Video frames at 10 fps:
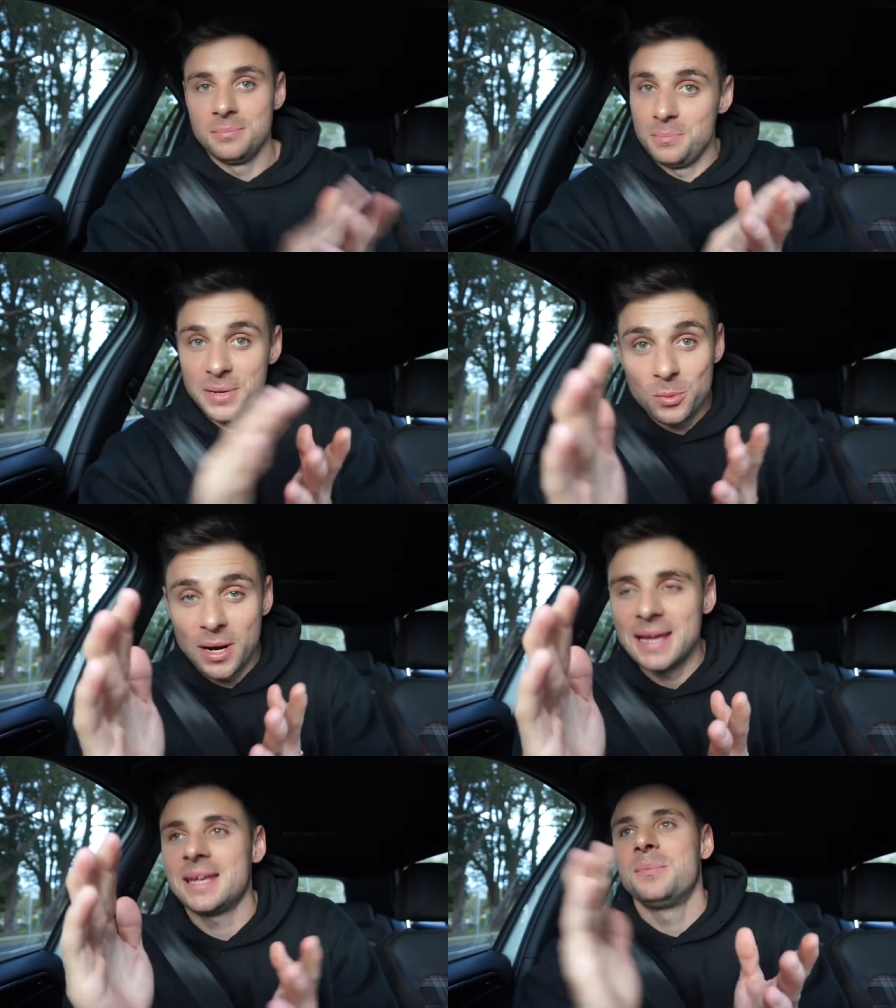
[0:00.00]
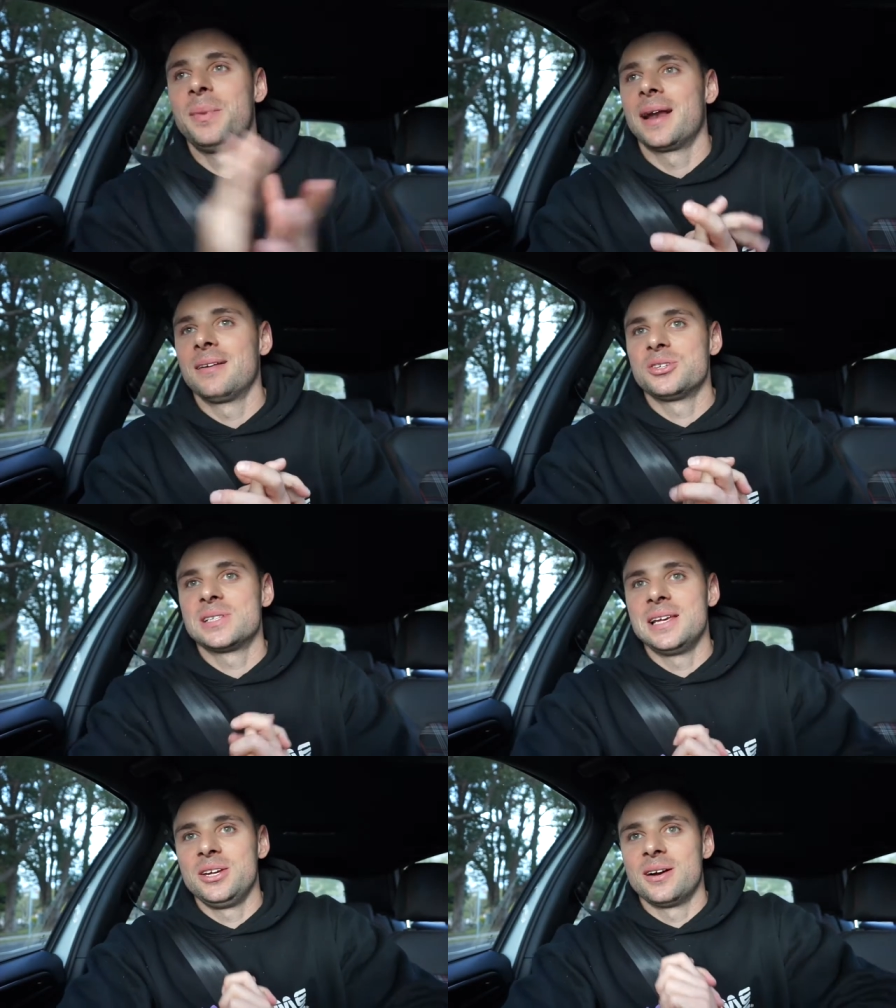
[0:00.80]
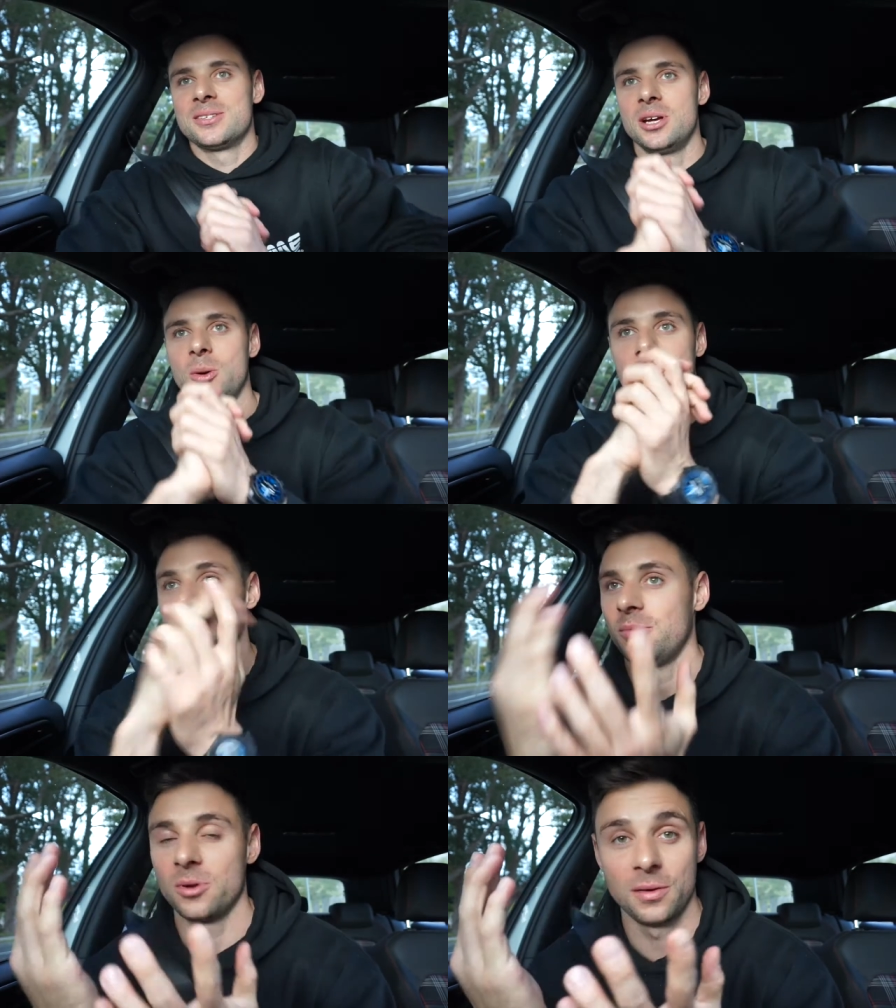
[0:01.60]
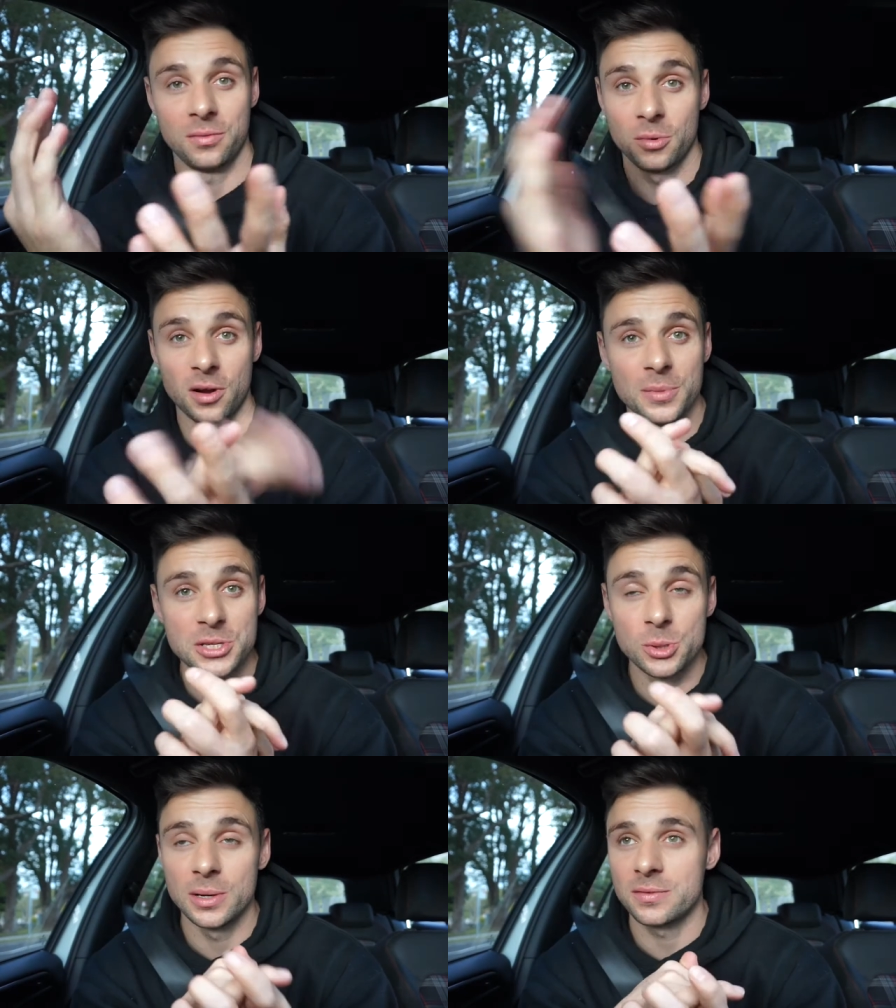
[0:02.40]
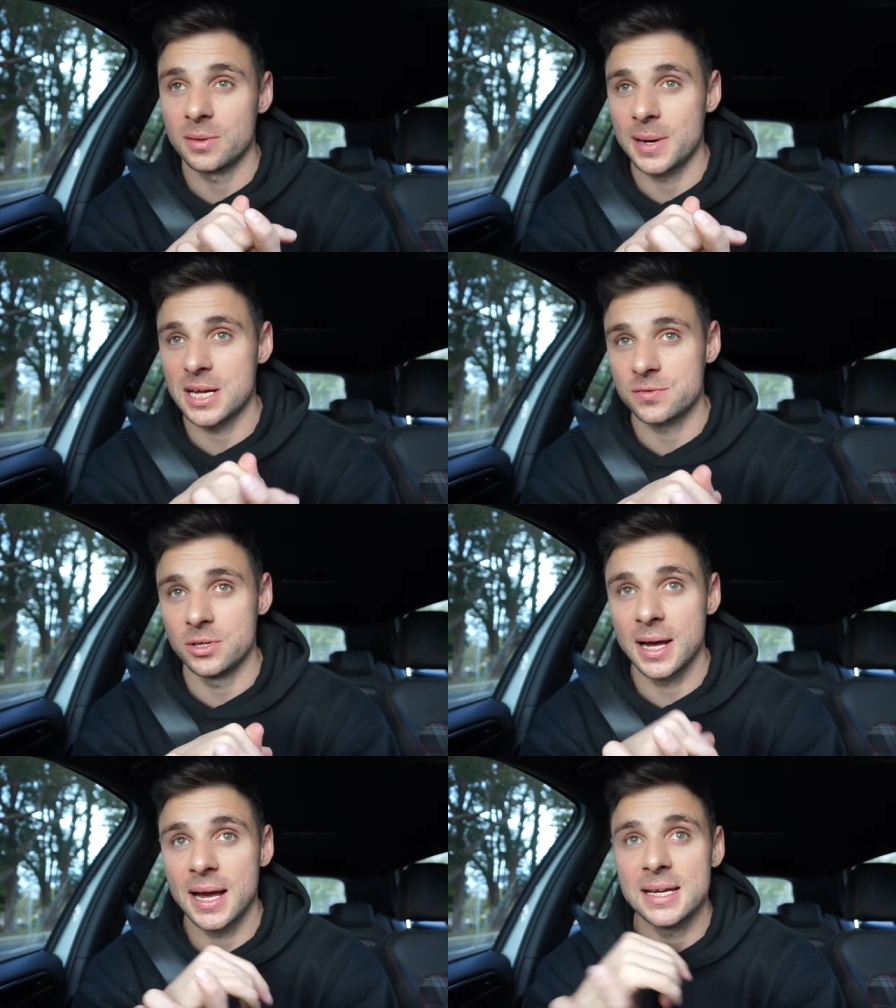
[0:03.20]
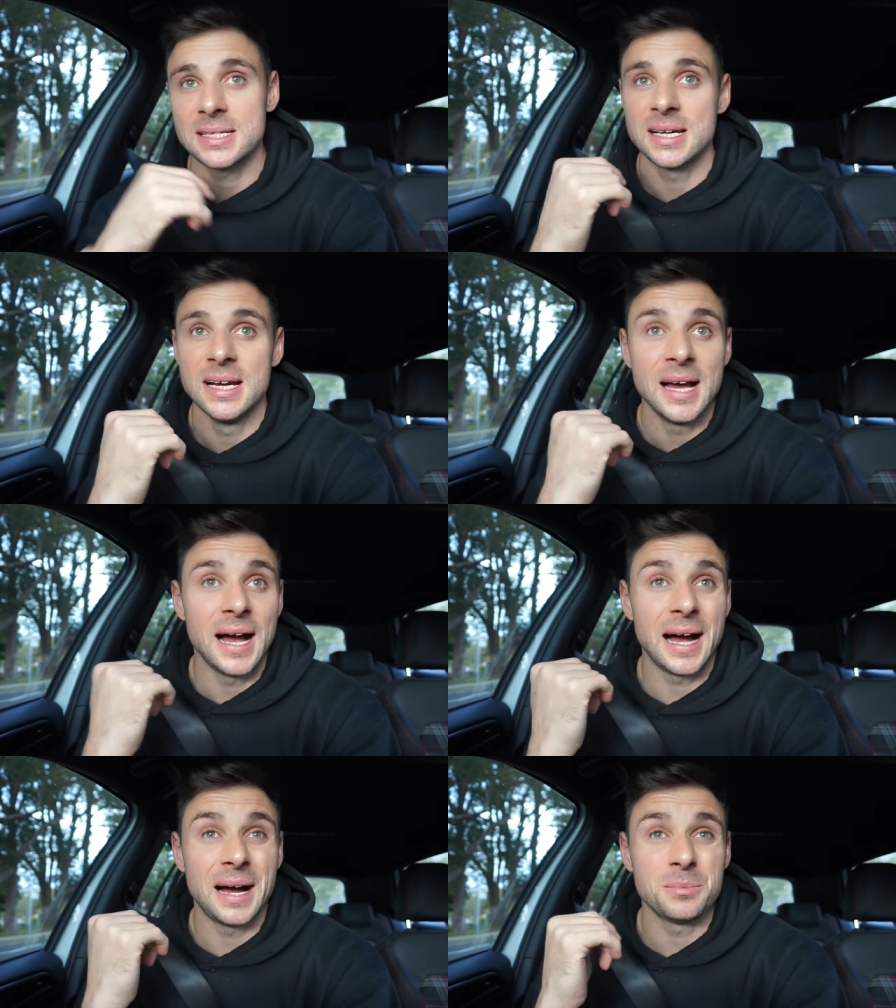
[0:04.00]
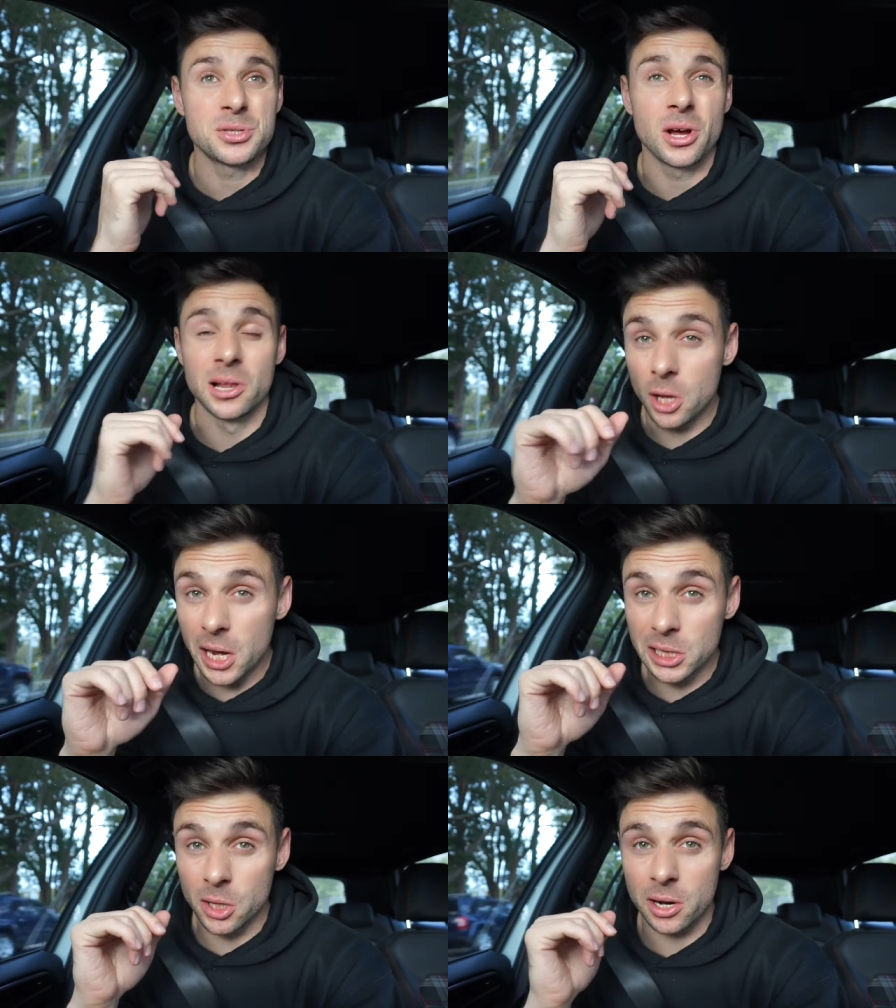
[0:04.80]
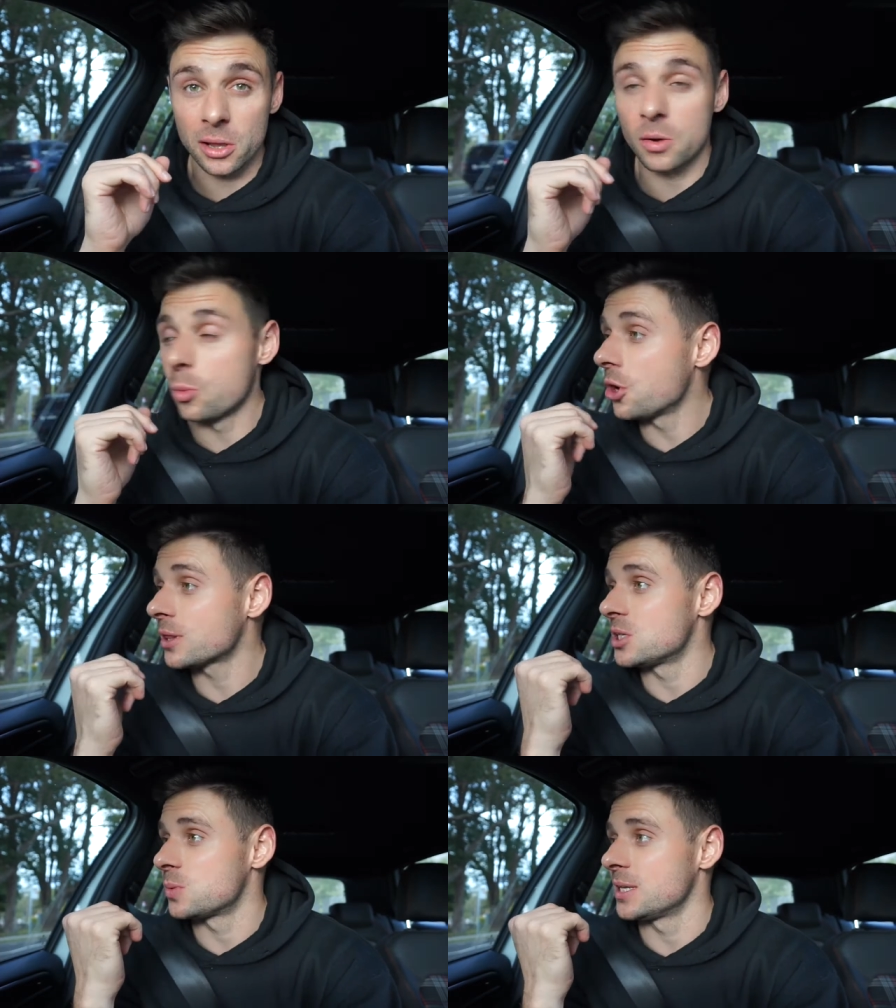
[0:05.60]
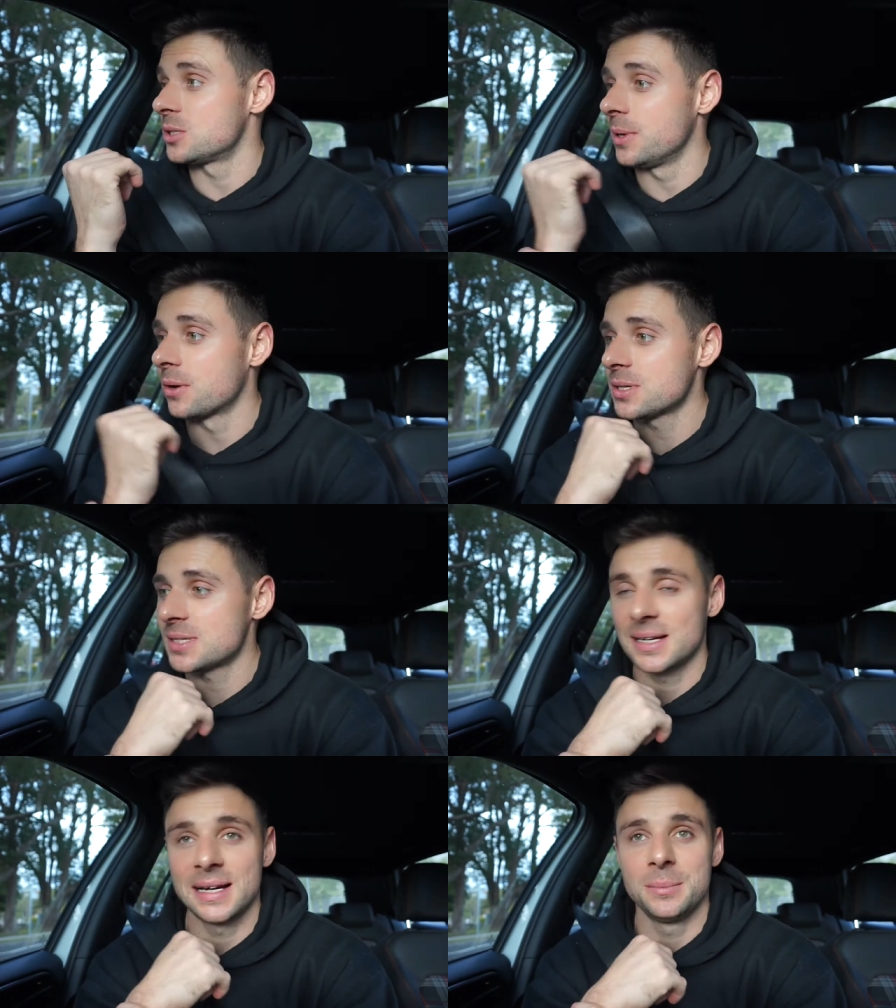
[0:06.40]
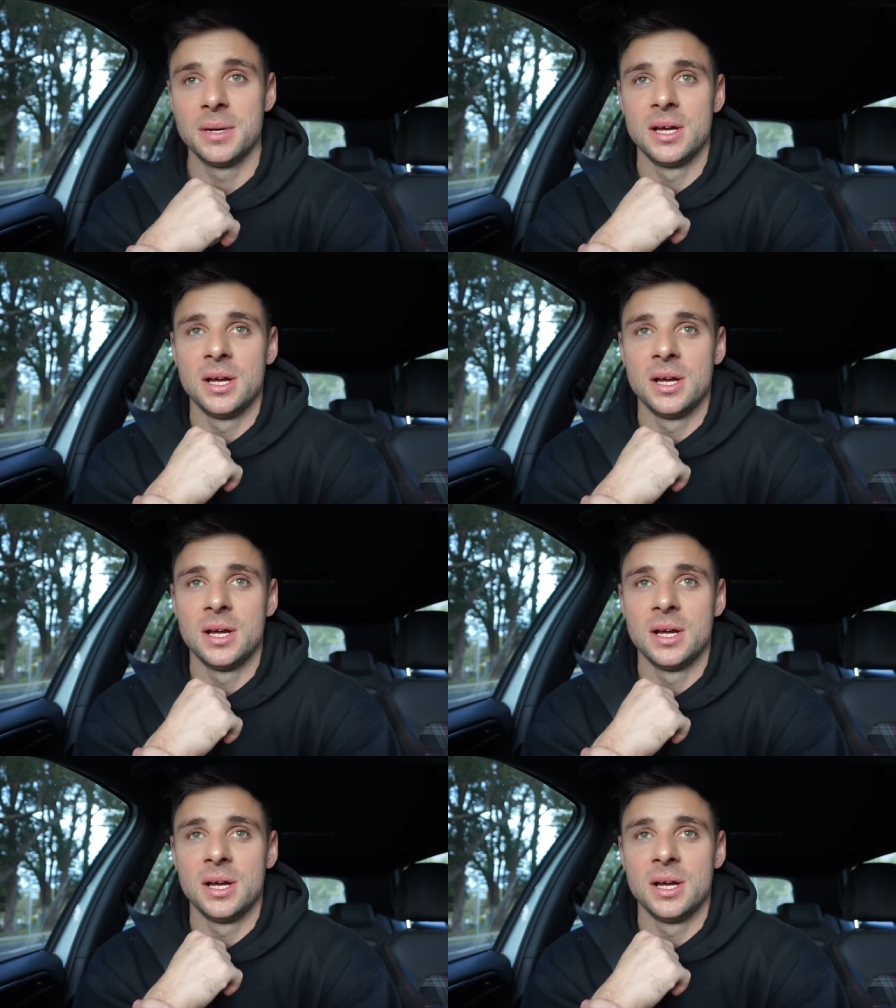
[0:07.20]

midweek but I'll just let you guys know what I'm what I've what I've been doing for the past few days um, so a, lot a lot of work this week to be honest um,